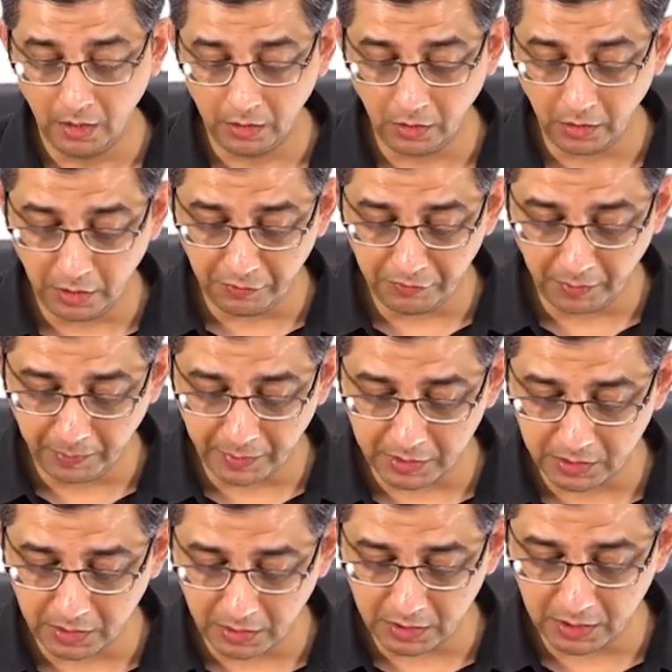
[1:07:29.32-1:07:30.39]
Now, if a
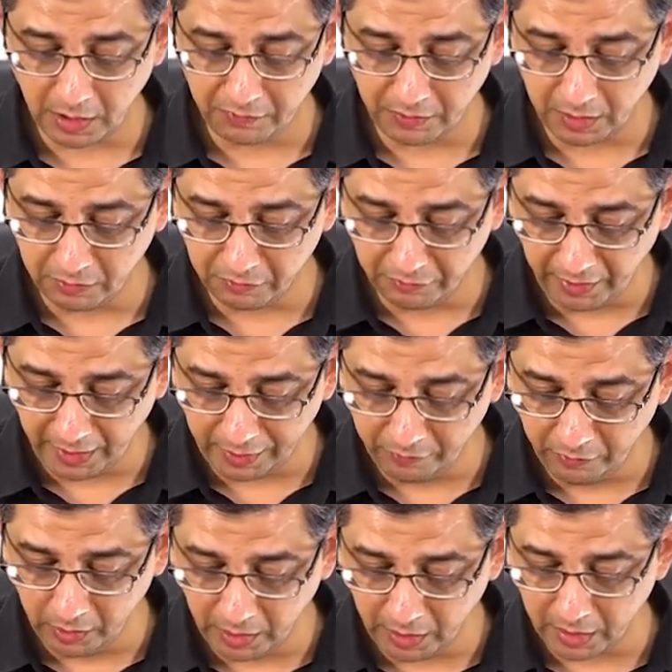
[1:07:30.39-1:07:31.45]
person is having
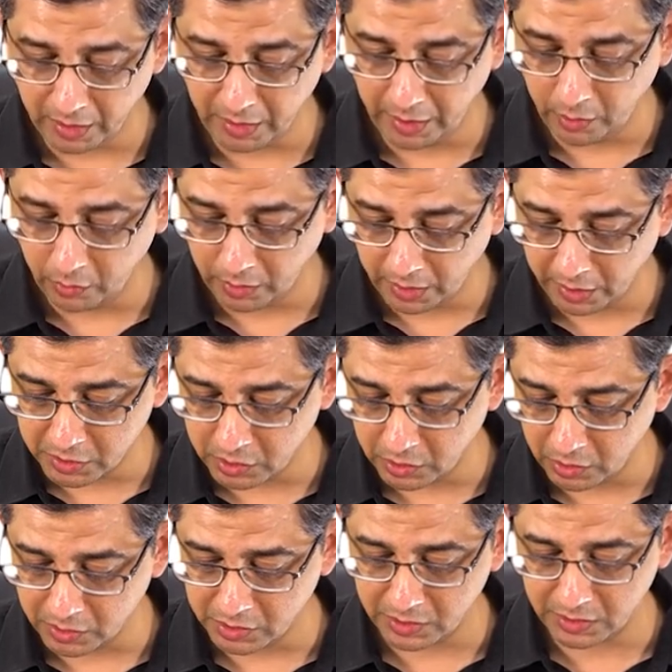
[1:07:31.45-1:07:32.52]
valvular aortic
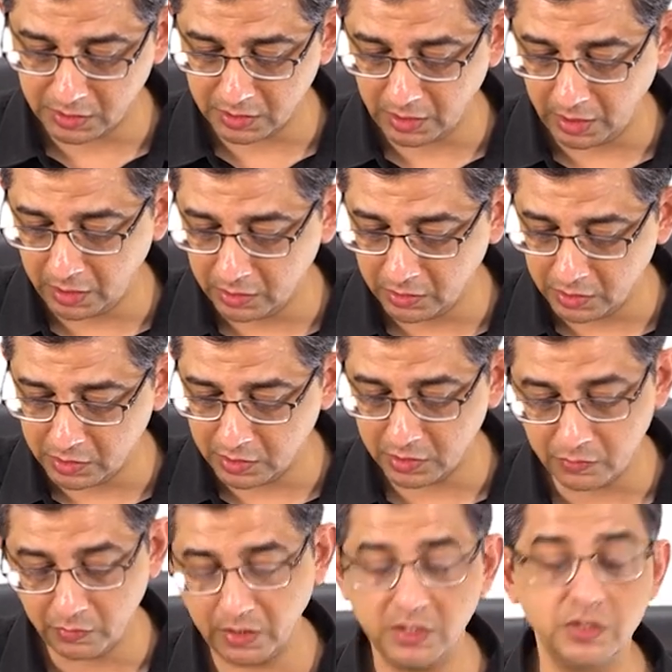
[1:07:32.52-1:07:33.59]
stenosis, then this
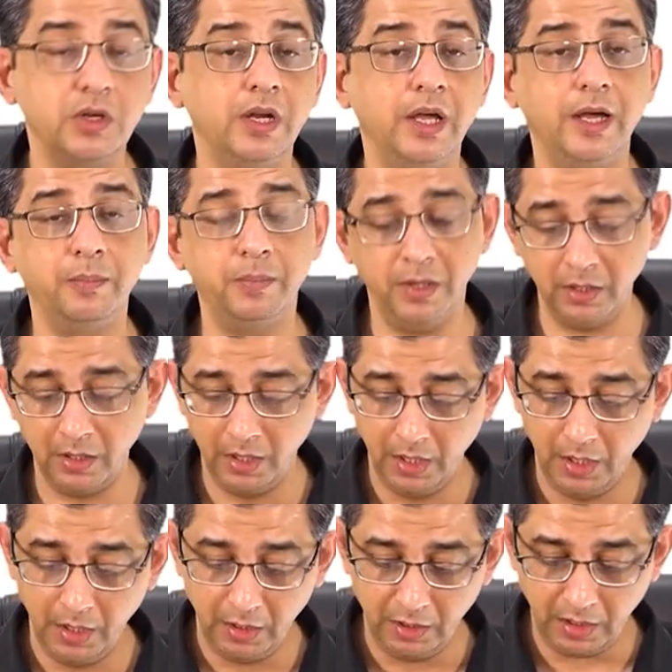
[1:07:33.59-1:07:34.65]
is what's going to happen.
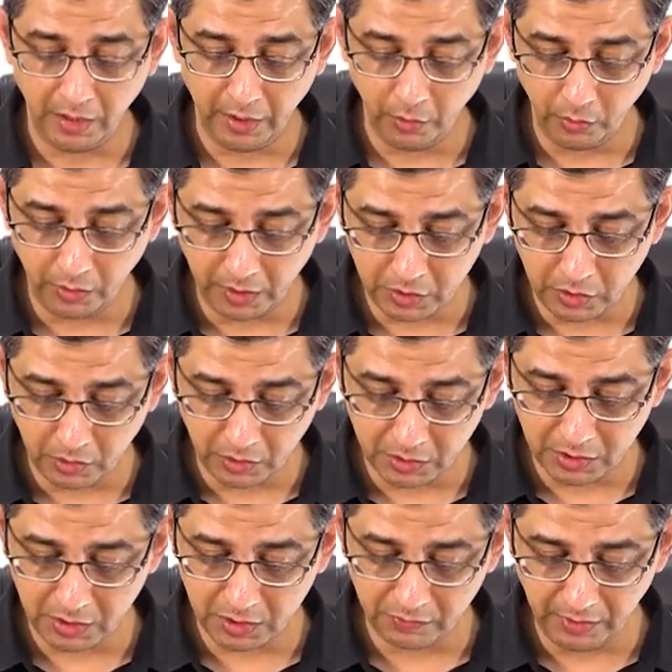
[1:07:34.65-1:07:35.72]
Aortic
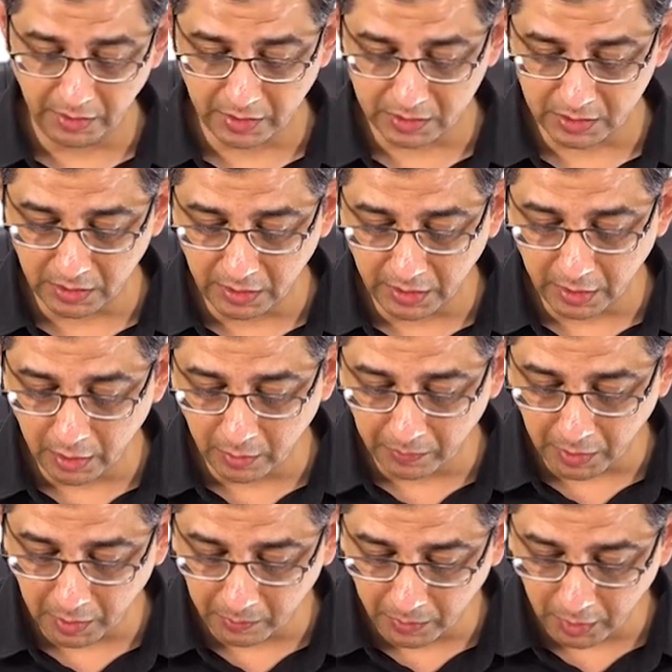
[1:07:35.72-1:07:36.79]
stenosis will result in a
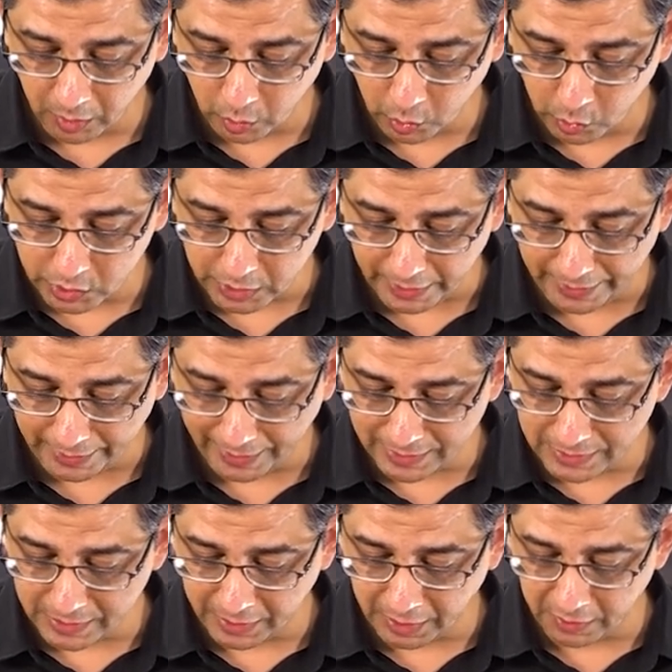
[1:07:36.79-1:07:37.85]
murmur whose
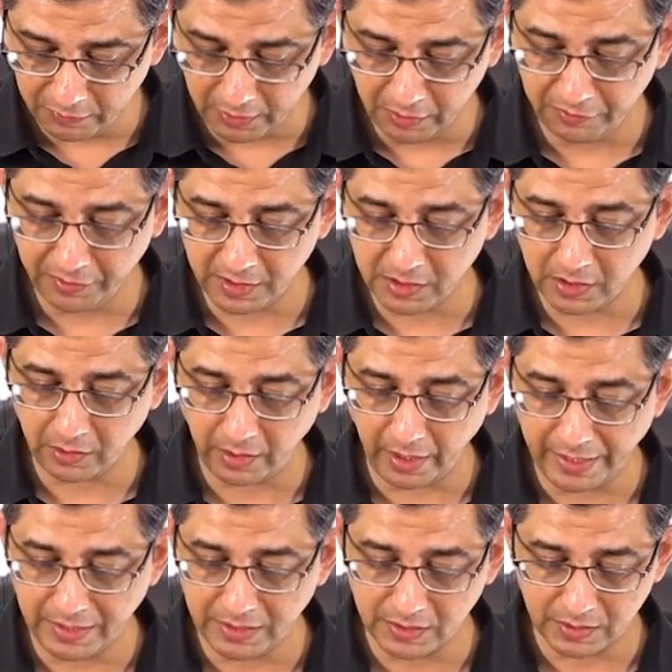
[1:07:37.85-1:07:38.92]
intensity will first
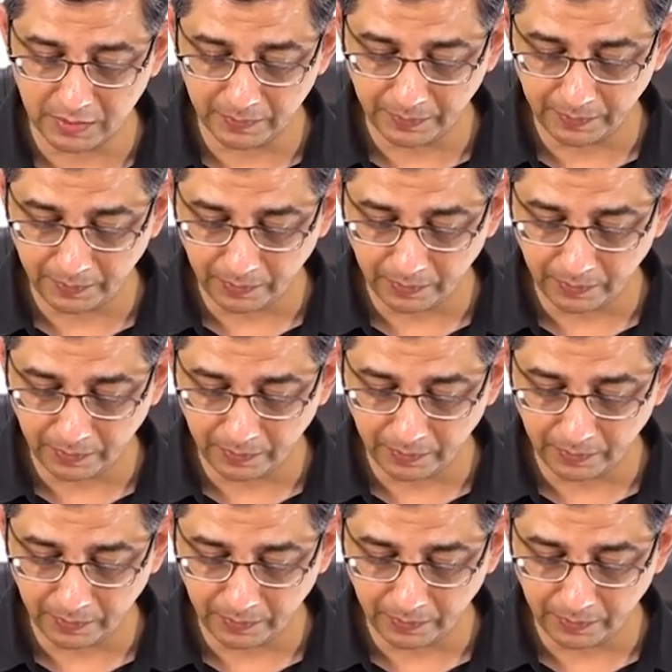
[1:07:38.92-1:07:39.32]
rise